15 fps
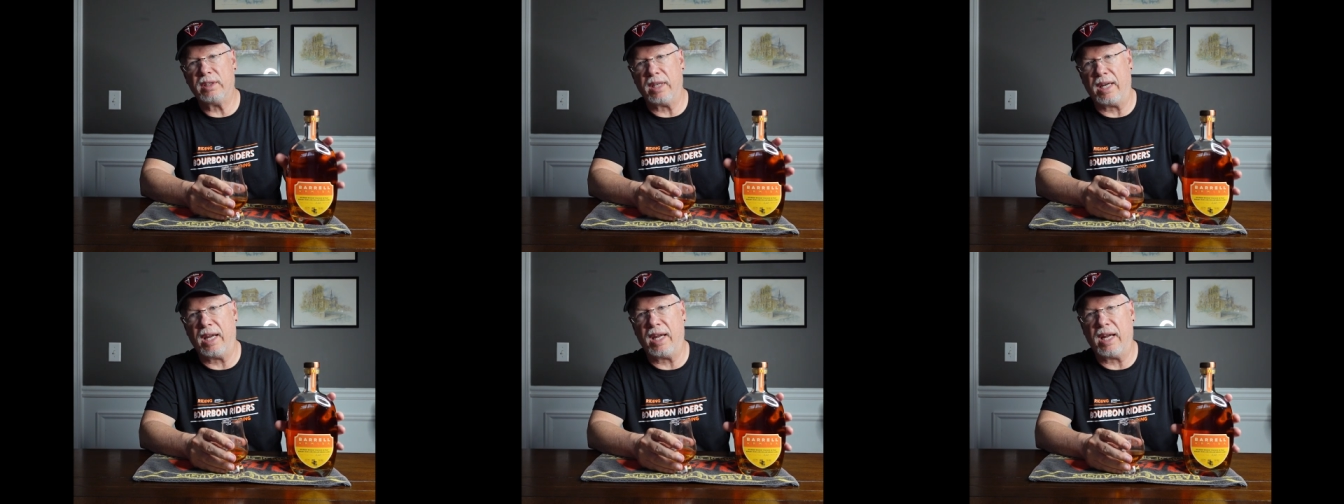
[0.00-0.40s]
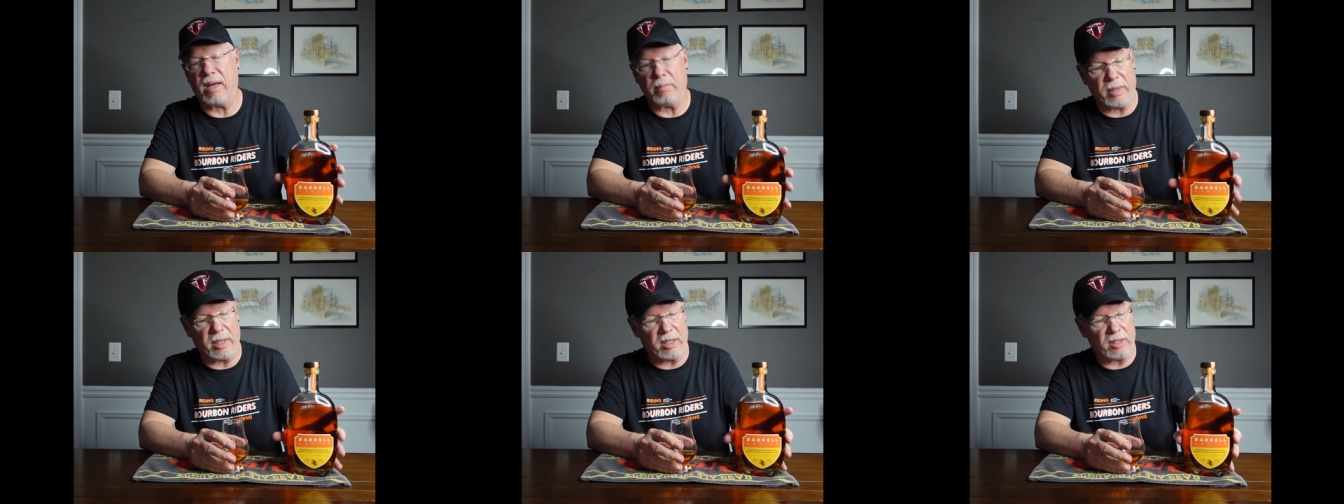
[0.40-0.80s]
to
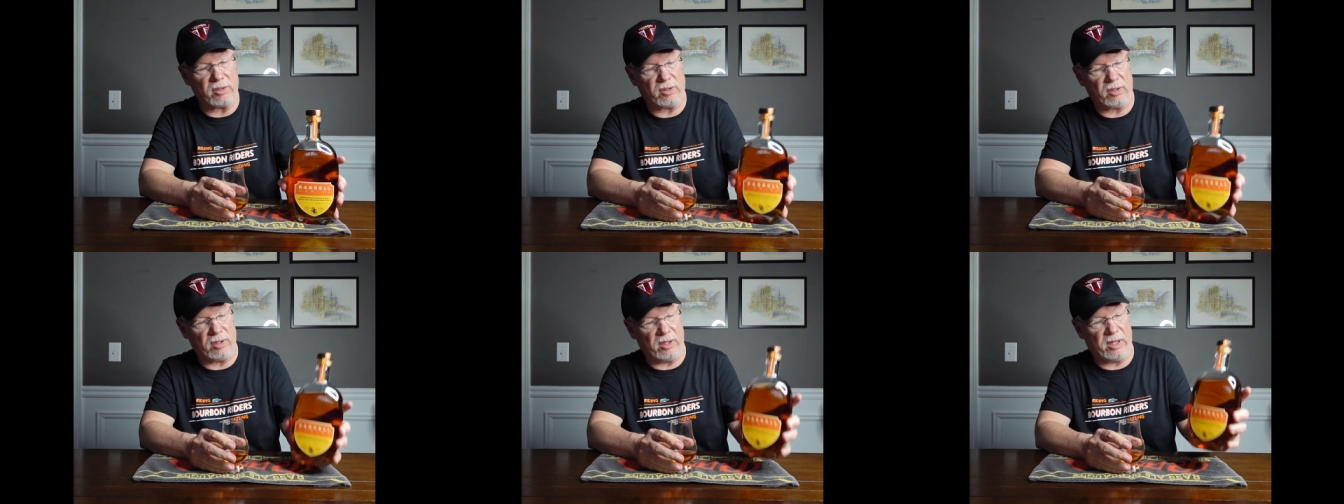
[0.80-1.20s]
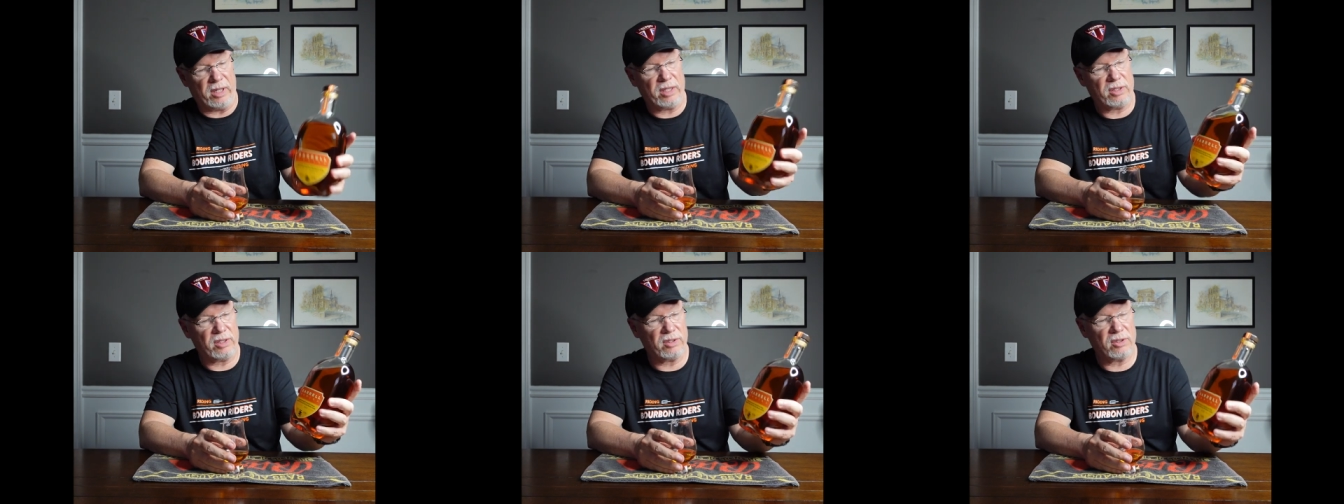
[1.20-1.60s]
have because
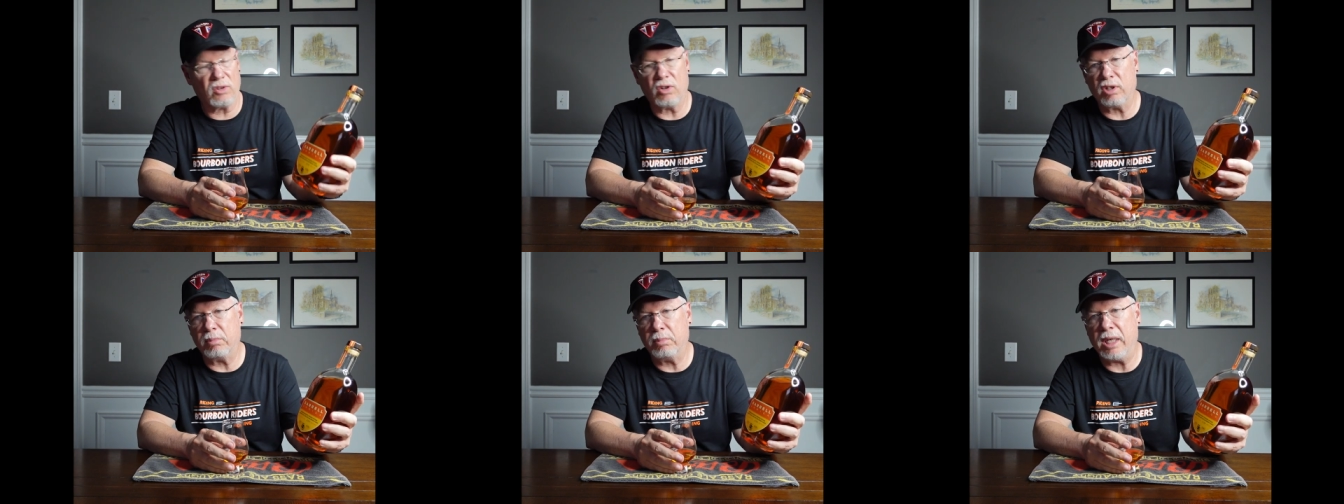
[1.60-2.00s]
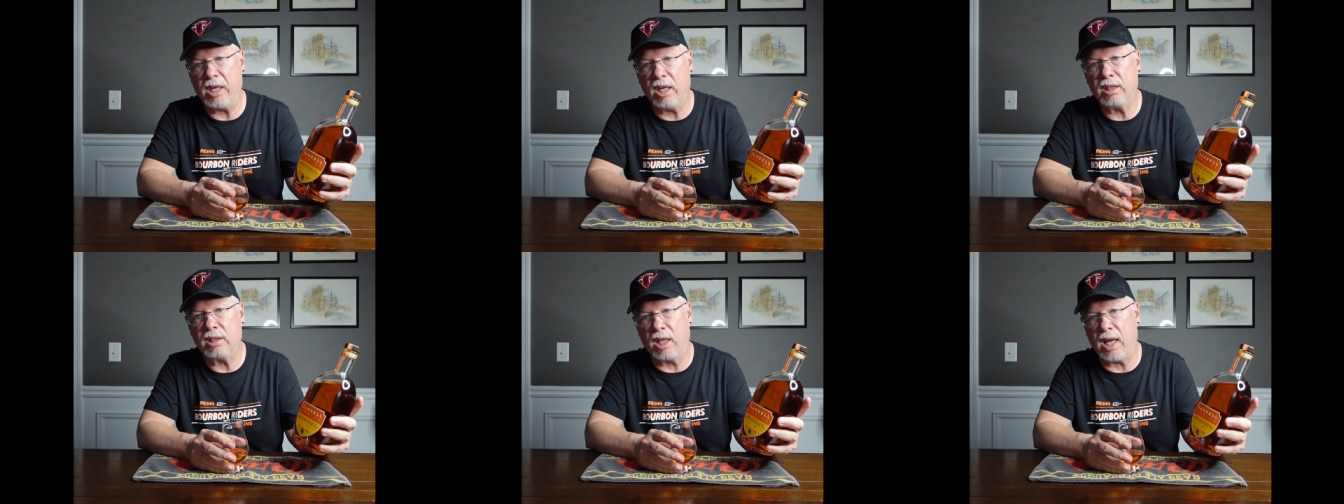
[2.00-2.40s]
this is going to be
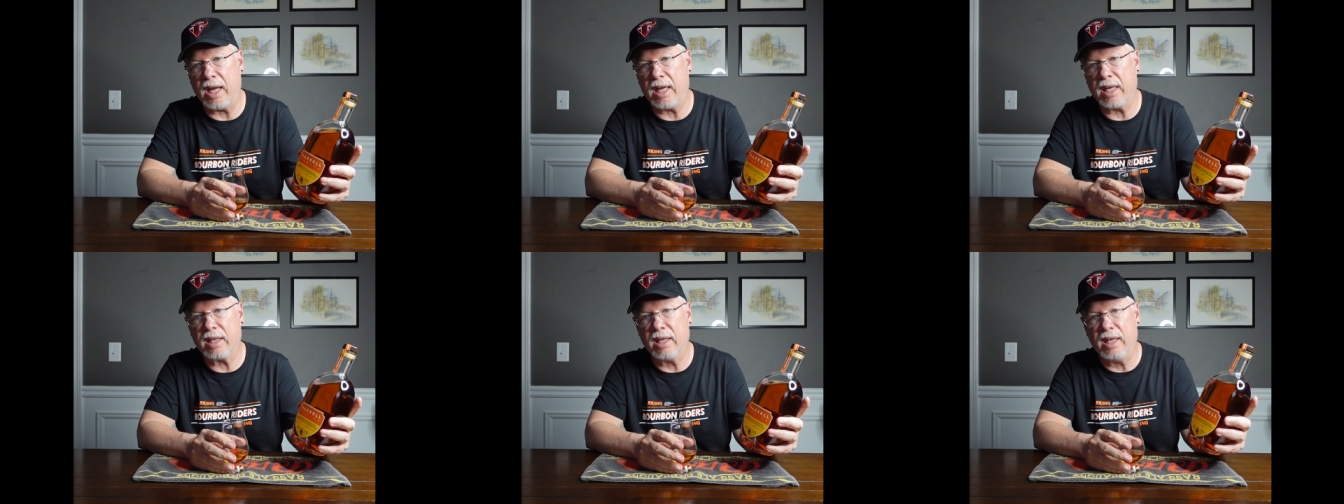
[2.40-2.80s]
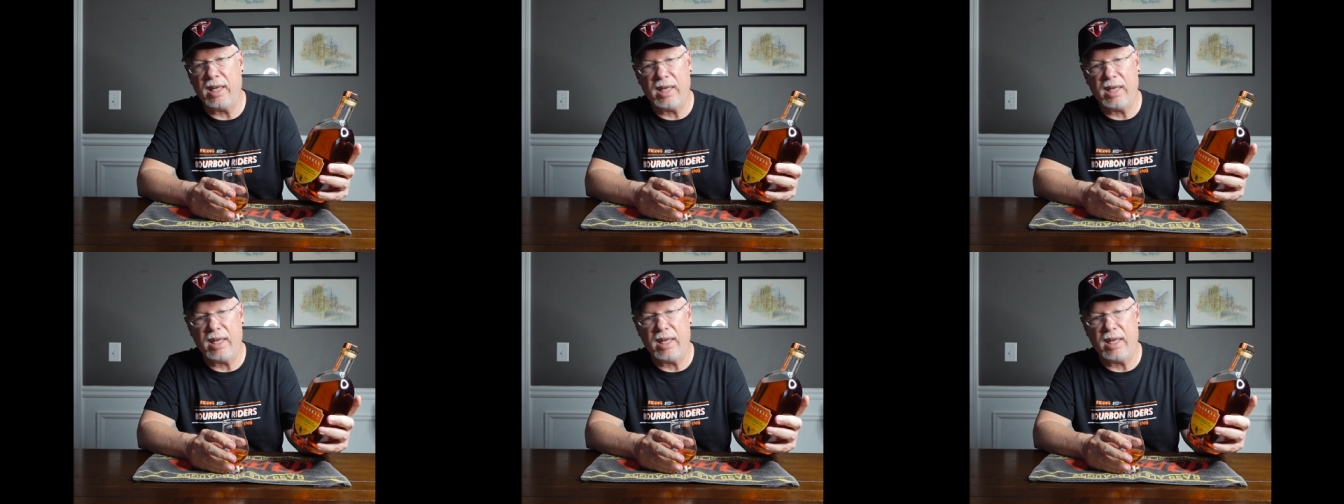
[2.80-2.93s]
unlike